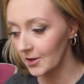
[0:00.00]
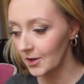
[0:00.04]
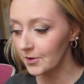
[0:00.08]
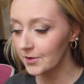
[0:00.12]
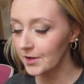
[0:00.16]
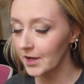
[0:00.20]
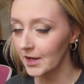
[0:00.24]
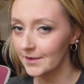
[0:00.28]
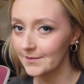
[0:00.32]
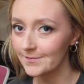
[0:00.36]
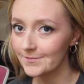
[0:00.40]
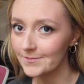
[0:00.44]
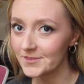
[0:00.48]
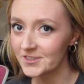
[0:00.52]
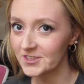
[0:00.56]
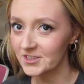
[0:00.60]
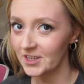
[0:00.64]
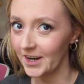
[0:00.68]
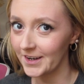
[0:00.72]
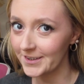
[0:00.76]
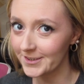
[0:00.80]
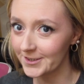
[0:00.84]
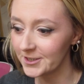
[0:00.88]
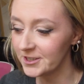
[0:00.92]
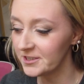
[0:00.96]
Okay, so
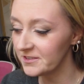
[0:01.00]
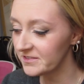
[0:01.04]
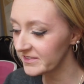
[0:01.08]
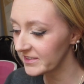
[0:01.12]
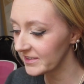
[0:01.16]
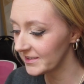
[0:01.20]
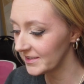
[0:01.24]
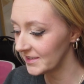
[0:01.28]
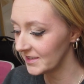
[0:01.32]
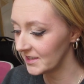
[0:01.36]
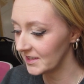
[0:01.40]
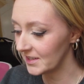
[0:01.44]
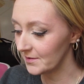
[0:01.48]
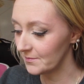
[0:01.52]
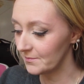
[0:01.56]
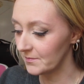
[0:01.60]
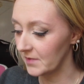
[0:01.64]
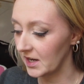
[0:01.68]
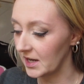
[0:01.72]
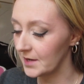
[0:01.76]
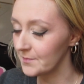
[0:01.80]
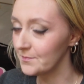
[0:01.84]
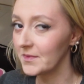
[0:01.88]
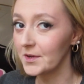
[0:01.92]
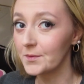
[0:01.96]
I goofed.
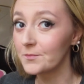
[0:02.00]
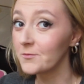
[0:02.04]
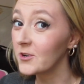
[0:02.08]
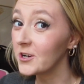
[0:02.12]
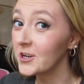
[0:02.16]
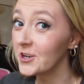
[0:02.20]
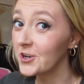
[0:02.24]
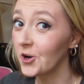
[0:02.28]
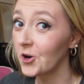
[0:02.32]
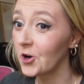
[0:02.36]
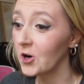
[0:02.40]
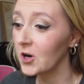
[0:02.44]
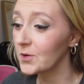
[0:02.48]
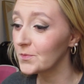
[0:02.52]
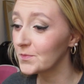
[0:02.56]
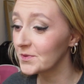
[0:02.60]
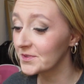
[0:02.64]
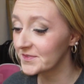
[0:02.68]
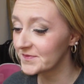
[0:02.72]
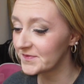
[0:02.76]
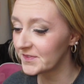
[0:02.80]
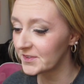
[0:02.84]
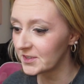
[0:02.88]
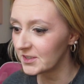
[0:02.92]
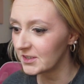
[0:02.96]
My memory card was
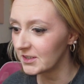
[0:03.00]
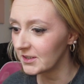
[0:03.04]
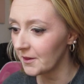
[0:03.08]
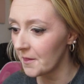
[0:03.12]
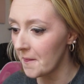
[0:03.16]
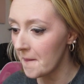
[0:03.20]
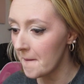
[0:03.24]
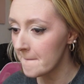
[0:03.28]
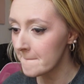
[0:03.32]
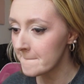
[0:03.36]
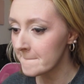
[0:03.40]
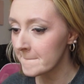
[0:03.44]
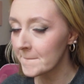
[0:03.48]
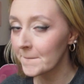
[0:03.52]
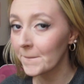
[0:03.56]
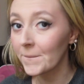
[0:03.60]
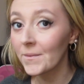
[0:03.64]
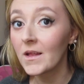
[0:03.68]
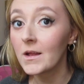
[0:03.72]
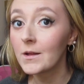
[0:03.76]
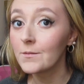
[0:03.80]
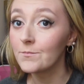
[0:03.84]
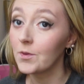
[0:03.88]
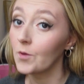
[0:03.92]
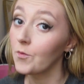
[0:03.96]
full,
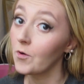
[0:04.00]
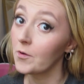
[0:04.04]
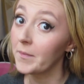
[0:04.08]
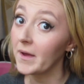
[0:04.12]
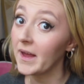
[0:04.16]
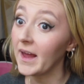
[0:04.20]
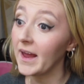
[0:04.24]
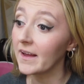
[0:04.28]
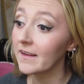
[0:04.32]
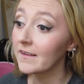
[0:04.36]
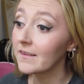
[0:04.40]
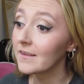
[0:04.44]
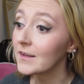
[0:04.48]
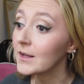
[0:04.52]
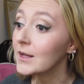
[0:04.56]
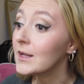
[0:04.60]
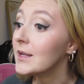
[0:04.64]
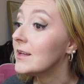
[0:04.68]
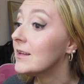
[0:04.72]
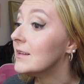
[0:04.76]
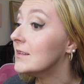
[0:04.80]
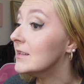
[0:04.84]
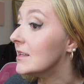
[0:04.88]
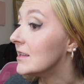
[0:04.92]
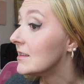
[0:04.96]
but we're back.
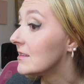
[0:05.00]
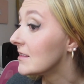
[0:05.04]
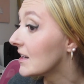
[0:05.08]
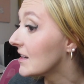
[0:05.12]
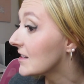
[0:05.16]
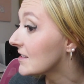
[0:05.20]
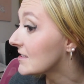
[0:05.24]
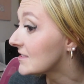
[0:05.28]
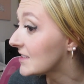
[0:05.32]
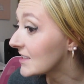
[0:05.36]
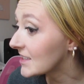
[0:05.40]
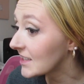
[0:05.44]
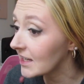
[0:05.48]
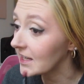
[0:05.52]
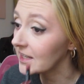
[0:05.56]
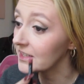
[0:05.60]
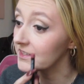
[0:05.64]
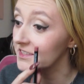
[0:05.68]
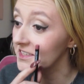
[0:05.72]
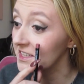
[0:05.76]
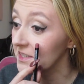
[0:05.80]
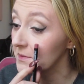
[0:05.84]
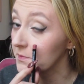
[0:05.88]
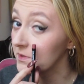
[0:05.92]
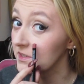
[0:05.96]
Last thing I
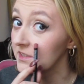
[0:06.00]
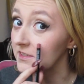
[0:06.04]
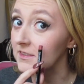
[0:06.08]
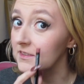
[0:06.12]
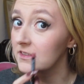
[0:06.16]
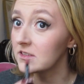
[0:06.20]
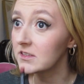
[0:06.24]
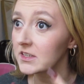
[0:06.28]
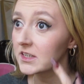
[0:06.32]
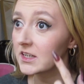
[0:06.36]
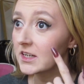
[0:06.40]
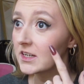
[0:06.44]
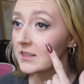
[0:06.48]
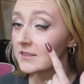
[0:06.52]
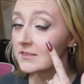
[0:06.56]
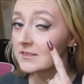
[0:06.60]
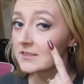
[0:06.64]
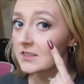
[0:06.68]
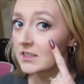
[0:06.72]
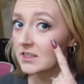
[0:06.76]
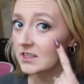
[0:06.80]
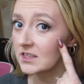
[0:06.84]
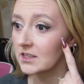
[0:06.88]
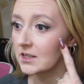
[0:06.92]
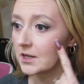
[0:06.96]
did was clean
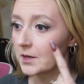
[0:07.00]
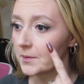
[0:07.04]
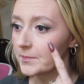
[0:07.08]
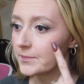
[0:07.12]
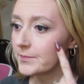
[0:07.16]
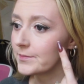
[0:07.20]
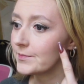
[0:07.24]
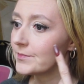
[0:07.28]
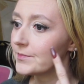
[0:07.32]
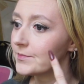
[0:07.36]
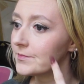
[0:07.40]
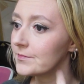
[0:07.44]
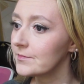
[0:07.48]
the